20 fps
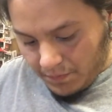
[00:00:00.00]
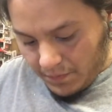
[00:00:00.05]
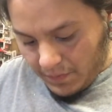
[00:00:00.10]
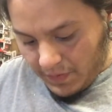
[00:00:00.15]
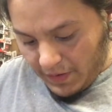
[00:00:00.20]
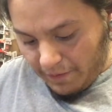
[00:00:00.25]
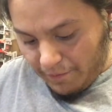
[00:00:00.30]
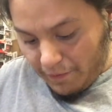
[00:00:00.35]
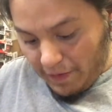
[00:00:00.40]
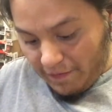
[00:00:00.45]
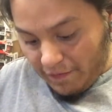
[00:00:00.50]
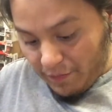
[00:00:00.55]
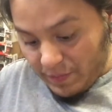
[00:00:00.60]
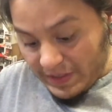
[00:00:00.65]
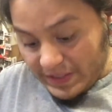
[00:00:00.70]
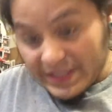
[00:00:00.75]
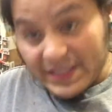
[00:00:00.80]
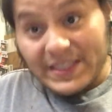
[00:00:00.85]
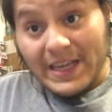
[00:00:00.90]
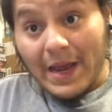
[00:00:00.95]
If you have a
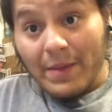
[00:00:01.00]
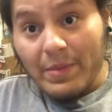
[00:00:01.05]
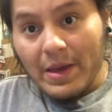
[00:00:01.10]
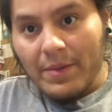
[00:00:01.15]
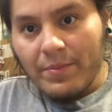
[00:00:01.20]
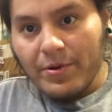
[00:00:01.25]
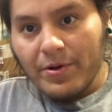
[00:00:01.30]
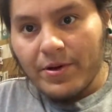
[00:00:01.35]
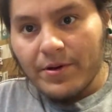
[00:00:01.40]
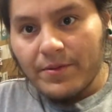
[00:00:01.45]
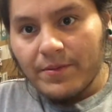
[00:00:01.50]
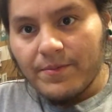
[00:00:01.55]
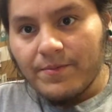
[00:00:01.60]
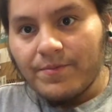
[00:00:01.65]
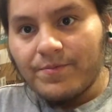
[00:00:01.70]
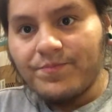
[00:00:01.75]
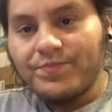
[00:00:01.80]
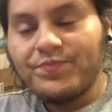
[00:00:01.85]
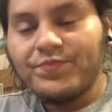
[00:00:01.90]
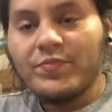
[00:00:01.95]
piece of sandpaper,
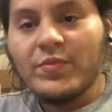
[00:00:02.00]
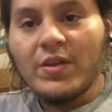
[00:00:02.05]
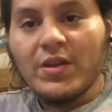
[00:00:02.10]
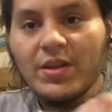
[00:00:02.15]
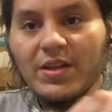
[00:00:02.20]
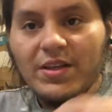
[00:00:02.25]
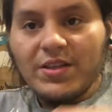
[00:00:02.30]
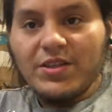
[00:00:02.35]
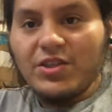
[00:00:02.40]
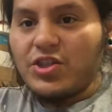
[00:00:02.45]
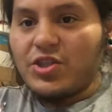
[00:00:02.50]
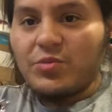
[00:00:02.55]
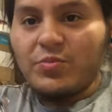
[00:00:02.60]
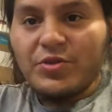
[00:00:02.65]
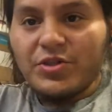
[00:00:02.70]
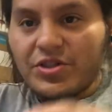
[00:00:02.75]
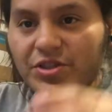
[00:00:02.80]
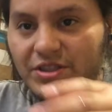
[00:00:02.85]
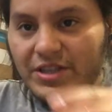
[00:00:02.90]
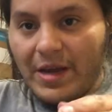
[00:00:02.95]
just
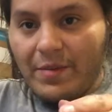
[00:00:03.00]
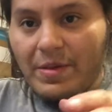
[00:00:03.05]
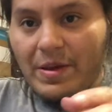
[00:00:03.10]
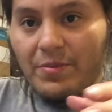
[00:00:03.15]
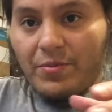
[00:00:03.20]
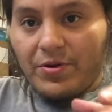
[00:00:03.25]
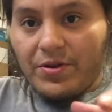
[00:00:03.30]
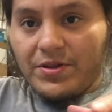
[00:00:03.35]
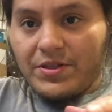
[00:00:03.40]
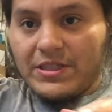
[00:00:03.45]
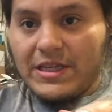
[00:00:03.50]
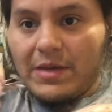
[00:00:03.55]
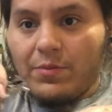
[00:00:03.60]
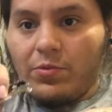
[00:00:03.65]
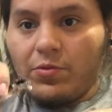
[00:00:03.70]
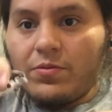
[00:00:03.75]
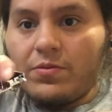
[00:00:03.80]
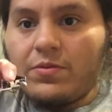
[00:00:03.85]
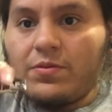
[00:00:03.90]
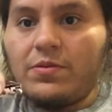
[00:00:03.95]
put your sandpaper on the
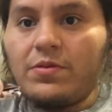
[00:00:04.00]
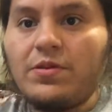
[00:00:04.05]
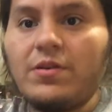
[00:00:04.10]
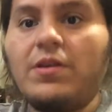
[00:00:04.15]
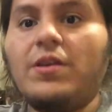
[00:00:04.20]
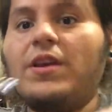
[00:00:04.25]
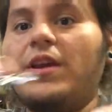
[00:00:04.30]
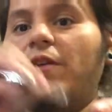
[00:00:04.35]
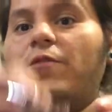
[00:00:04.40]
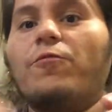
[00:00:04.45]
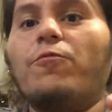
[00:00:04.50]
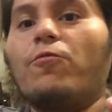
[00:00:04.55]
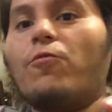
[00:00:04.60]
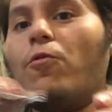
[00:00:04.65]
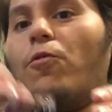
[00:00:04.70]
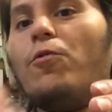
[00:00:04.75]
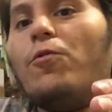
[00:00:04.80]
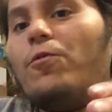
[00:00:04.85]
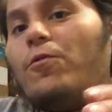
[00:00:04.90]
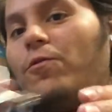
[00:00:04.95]
table and
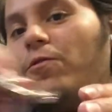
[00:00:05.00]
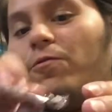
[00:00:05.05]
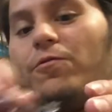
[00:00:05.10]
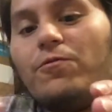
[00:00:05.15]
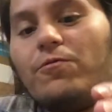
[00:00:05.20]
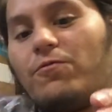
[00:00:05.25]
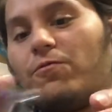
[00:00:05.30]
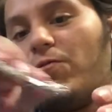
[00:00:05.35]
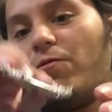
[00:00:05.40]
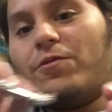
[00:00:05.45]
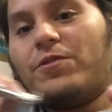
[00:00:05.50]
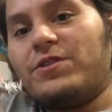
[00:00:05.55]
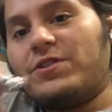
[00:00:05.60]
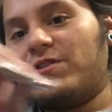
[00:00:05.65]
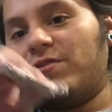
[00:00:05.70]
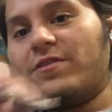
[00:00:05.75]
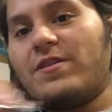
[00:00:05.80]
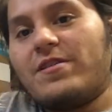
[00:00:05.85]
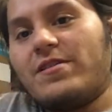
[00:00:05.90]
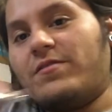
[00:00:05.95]
roll this
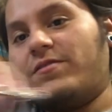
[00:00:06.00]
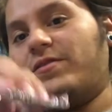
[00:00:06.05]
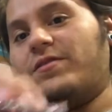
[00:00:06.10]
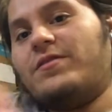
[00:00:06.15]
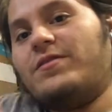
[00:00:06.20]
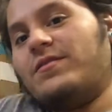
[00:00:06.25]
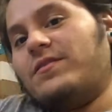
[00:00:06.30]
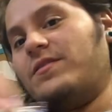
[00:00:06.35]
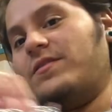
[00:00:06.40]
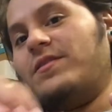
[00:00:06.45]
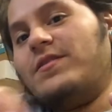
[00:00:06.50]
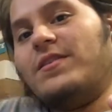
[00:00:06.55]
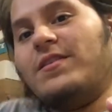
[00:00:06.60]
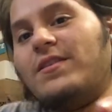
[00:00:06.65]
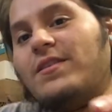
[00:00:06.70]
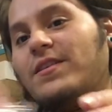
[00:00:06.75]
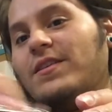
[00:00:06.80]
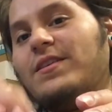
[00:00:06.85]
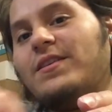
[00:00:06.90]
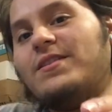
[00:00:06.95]
around.
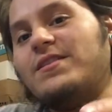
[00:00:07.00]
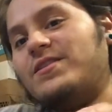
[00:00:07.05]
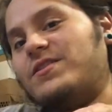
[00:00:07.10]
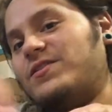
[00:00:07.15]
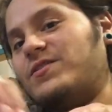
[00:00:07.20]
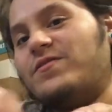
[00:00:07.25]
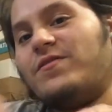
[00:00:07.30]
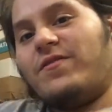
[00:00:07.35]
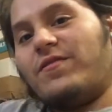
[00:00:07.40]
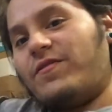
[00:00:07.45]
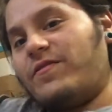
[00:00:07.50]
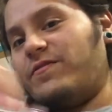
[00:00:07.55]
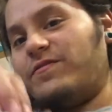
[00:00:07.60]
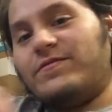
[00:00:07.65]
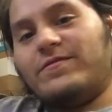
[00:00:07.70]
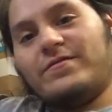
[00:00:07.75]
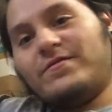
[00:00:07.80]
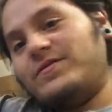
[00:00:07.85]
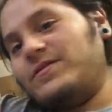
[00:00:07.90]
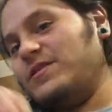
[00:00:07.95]
Just
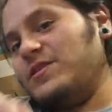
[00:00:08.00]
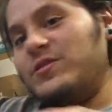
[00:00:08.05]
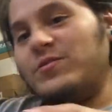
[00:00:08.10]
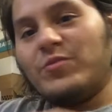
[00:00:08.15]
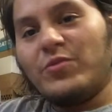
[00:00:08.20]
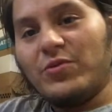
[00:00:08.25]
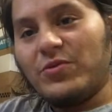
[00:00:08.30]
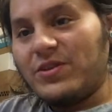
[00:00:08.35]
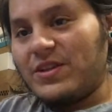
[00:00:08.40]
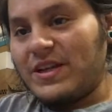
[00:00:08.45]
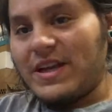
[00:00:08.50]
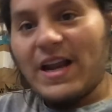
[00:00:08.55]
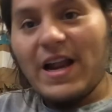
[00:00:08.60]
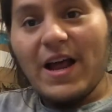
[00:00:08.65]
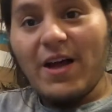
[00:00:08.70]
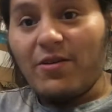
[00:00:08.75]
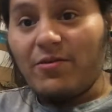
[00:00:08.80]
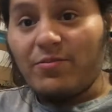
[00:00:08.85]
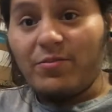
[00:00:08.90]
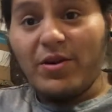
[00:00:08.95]
smoothing it
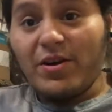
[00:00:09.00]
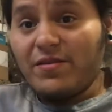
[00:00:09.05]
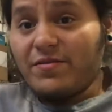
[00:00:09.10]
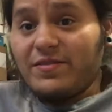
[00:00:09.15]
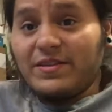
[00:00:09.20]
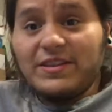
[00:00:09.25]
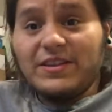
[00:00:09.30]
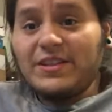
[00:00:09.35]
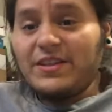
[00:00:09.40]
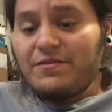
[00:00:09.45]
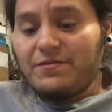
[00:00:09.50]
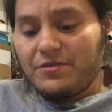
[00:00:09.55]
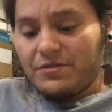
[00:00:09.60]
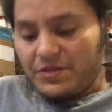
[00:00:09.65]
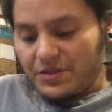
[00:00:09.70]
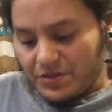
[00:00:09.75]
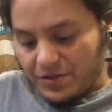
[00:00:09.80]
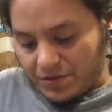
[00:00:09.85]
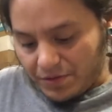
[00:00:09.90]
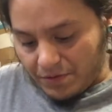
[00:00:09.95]
out perfectly if you
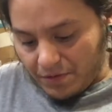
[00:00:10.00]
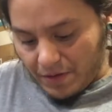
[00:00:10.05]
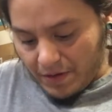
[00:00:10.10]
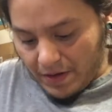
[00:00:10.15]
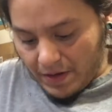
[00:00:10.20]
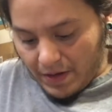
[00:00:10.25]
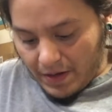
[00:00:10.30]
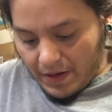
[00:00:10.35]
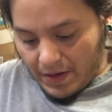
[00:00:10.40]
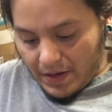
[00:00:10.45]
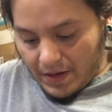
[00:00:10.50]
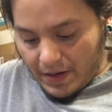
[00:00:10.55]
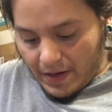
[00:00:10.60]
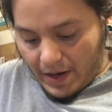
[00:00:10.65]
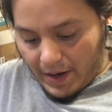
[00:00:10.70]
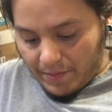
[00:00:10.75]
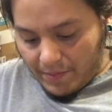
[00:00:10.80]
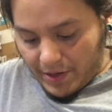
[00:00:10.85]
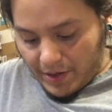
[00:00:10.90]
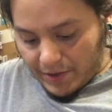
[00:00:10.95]
need to.
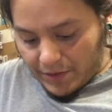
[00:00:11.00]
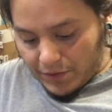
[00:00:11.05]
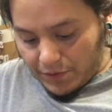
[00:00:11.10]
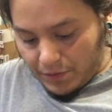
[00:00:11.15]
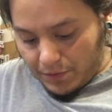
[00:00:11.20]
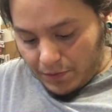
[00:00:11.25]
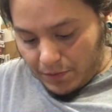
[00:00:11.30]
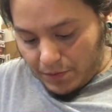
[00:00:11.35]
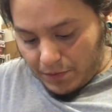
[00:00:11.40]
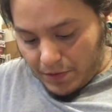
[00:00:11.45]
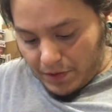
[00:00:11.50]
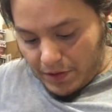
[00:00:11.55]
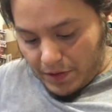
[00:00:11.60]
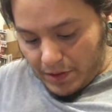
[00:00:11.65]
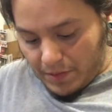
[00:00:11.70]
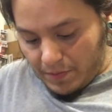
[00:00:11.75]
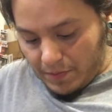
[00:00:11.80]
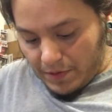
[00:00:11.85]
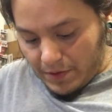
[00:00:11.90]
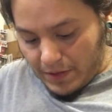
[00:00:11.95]
I'm not too hung
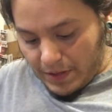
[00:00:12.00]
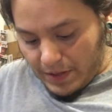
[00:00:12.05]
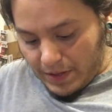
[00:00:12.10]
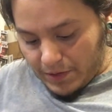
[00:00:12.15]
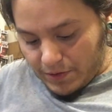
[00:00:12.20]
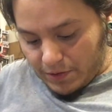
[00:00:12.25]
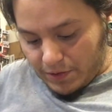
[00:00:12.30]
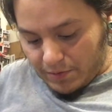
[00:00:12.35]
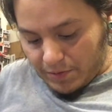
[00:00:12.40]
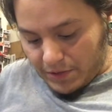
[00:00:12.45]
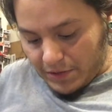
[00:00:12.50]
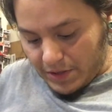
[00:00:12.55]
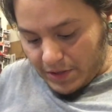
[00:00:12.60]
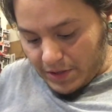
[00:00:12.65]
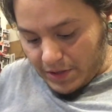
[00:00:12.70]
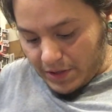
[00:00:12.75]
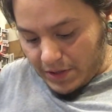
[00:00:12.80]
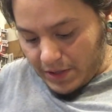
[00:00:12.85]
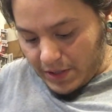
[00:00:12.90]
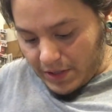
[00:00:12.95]
up on that, so I'm just
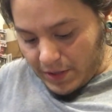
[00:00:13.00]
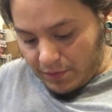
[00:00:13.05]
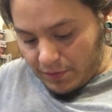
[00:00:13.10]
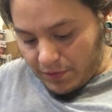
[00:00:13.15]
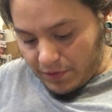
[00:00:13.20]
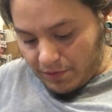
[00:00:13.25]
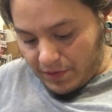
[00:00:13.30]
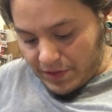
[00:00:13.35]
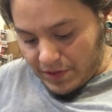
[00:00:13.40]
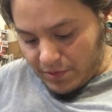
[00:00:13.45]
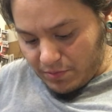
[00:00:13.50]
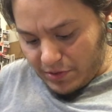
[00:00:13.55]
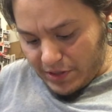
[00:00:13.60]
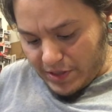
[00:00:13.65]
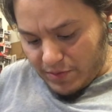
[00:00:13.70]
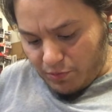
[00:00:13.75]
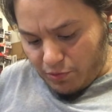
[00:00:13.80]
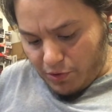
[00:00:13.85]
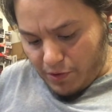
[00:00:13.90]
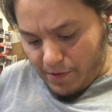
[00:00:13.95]
going to hit it with the razor
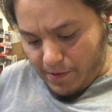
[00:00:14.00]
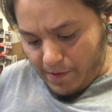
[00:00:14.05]
blade more.